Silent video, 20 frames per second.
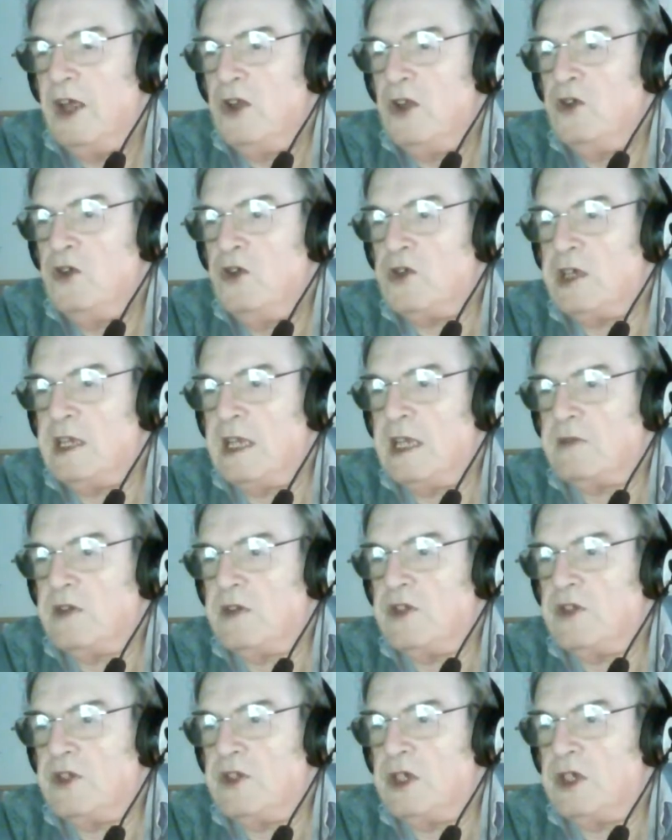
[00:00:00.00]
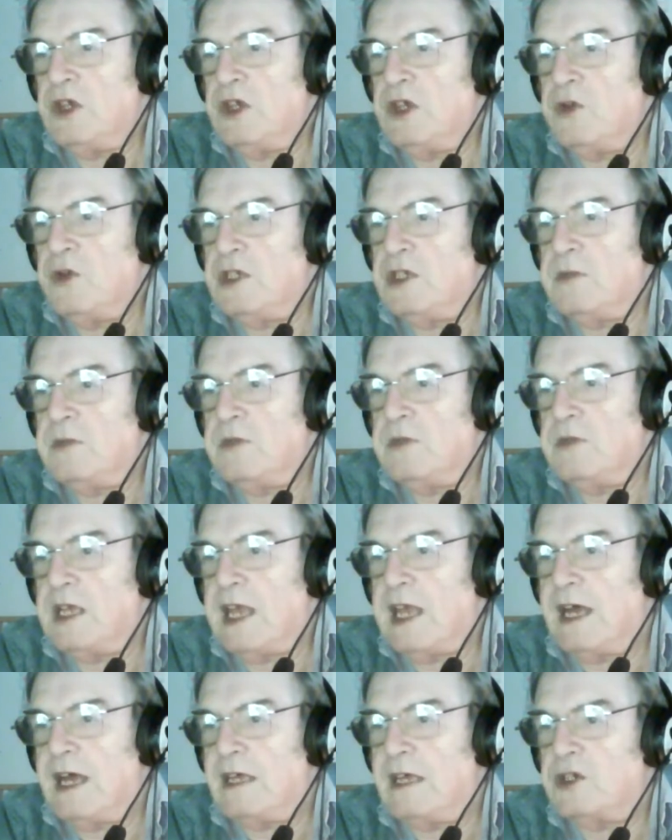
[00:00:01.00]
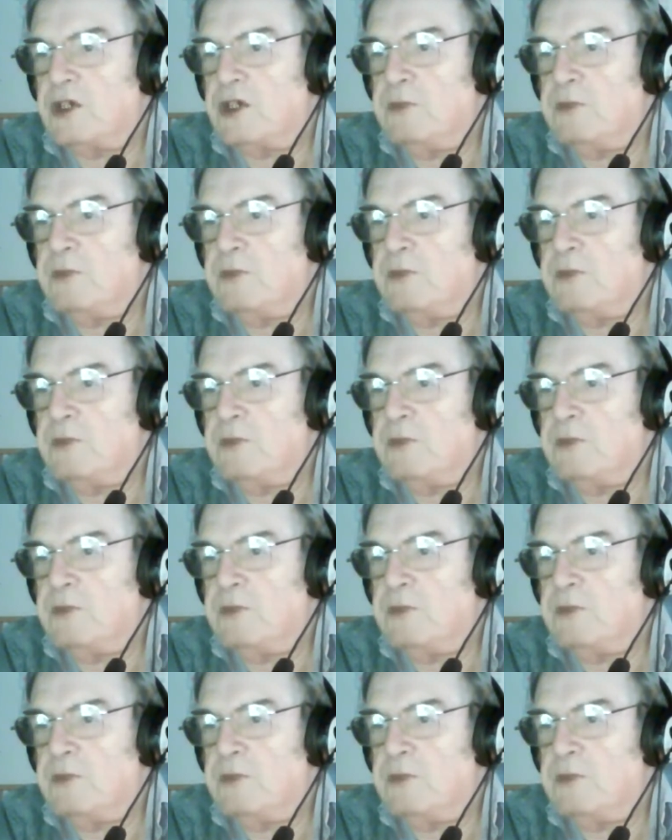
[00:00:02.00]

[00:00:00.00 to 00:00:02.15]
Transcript: looking after the security of your cash,